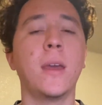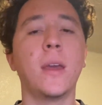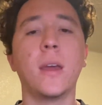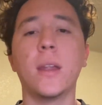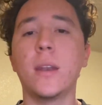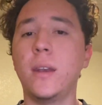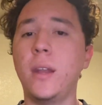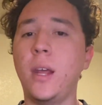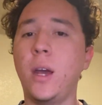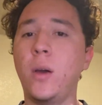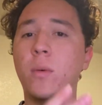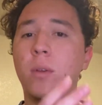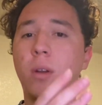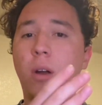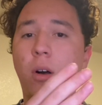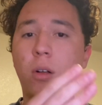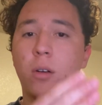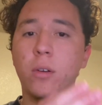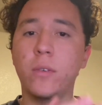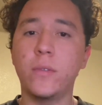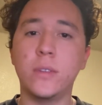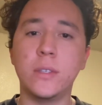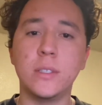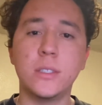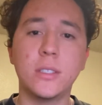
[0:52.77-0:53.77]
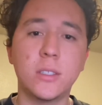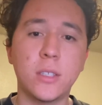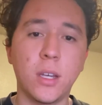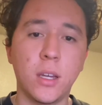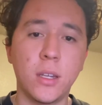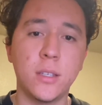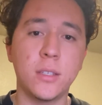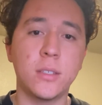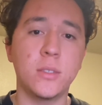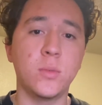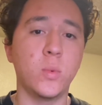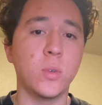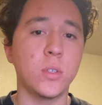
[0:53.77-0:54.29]
Now, in all of these
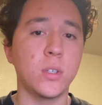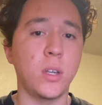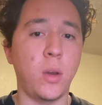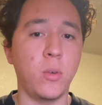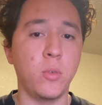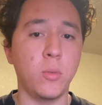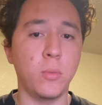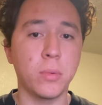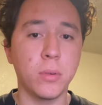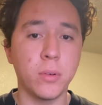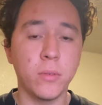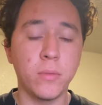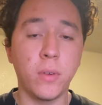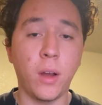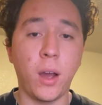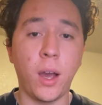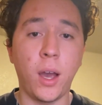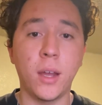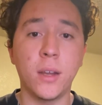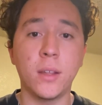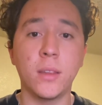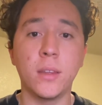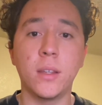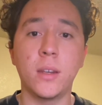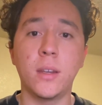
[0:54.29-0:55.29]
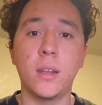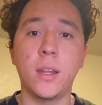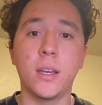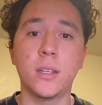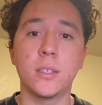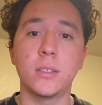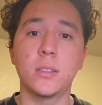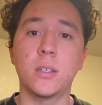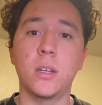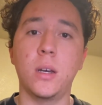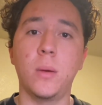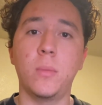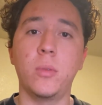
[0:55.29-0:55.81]
studies, which I will provide in the
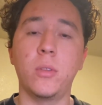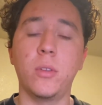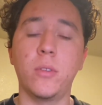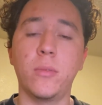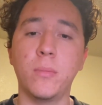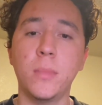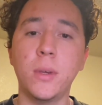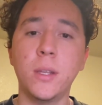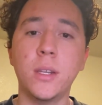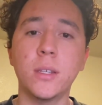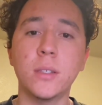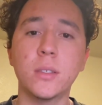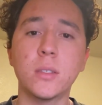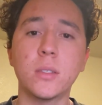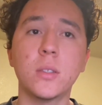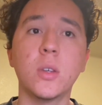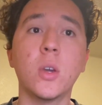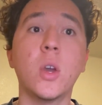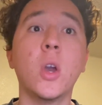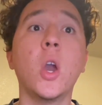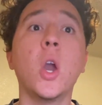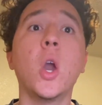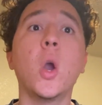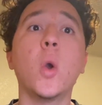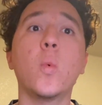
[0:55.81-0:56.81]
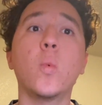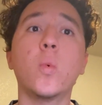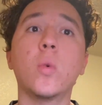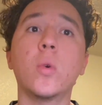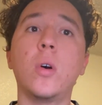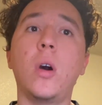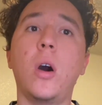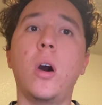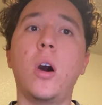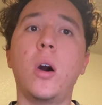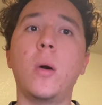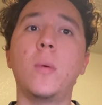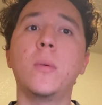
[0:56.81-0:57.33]
next couple of minutes, will
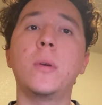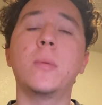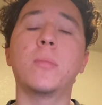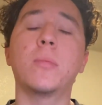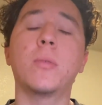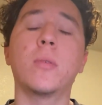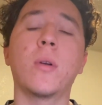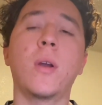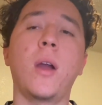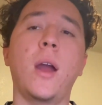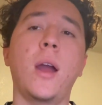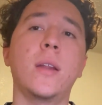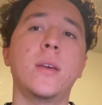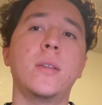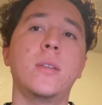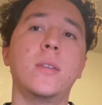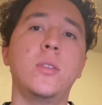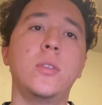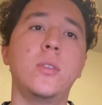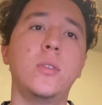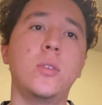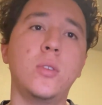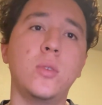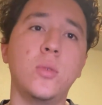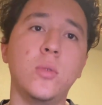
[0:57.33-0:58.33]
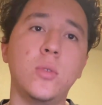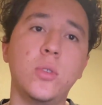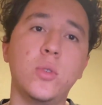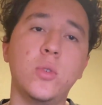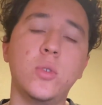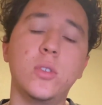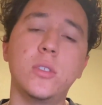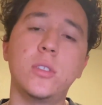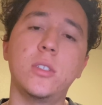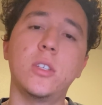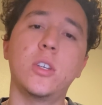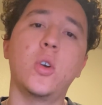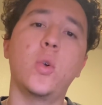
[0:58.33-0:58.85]
all be provided due to
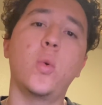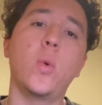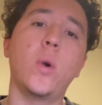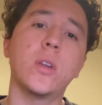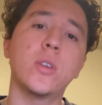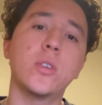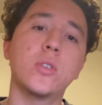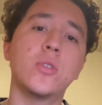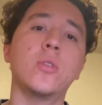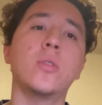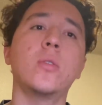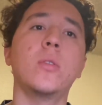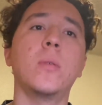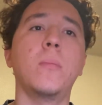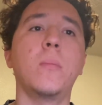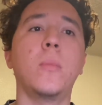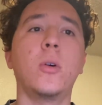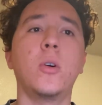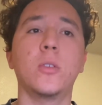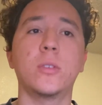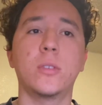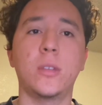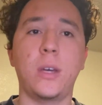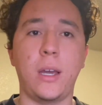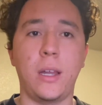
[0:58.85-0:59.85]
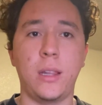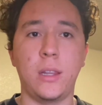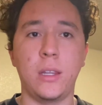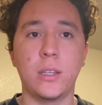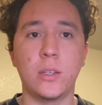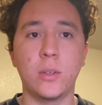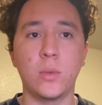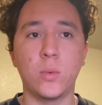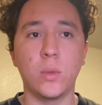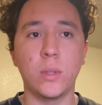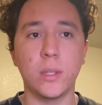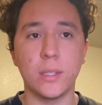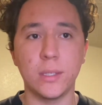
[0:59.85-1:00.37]
sequential
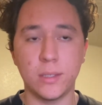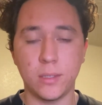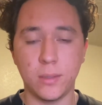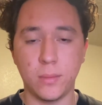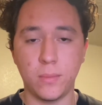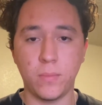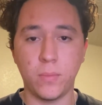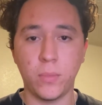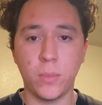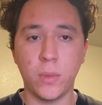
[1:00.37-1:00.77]
multilingualism,